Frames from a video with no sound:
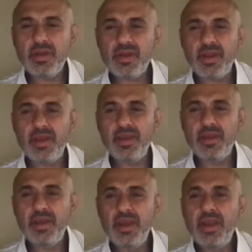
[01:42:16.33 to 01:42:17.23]
Okay?
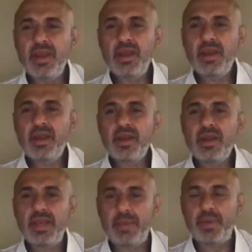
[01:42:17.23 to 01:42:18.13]

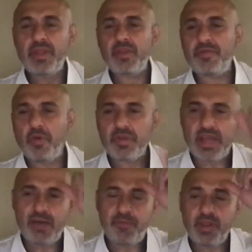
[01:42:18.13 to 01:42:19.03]
Yep, it's
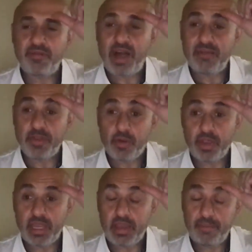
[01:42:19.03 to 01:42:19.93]
Psalm 45 in the
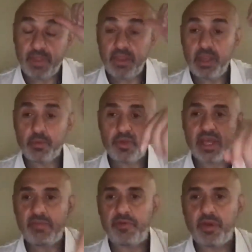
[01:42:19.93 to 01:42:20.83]
Greek, in the Hebrew,
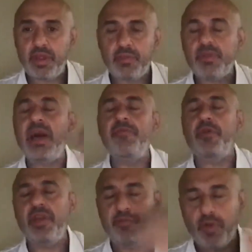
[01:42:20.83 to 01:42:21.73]
Psalm
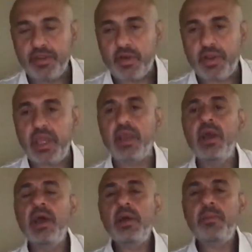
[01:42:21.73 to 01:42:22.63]
44 in the
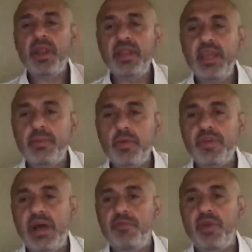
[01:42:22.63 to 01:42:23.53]
Greek. But in the Hebrew,
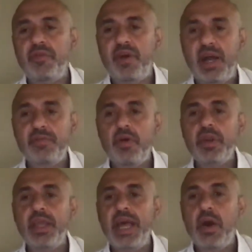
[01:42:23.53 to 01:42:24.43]
Psalm 45.
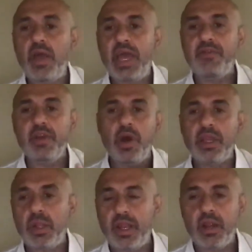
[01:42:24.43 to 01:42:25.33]
Okay, now, everyone
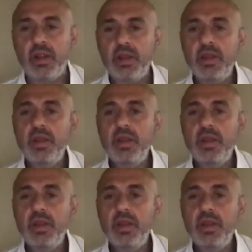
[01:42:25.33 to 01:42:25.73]
clear?